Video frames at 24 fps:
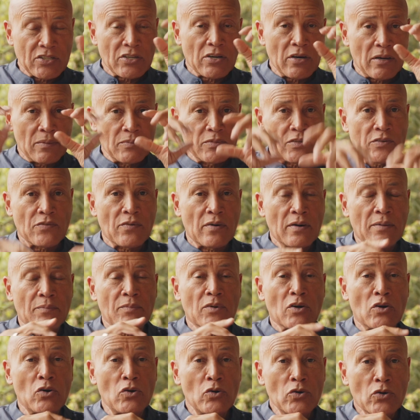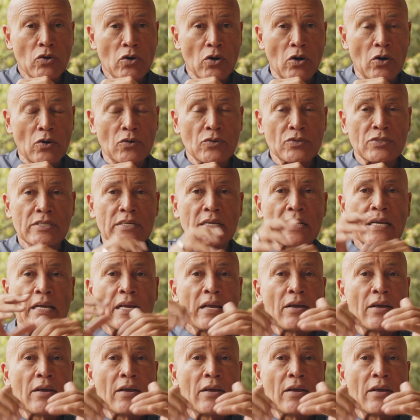comes from glucose,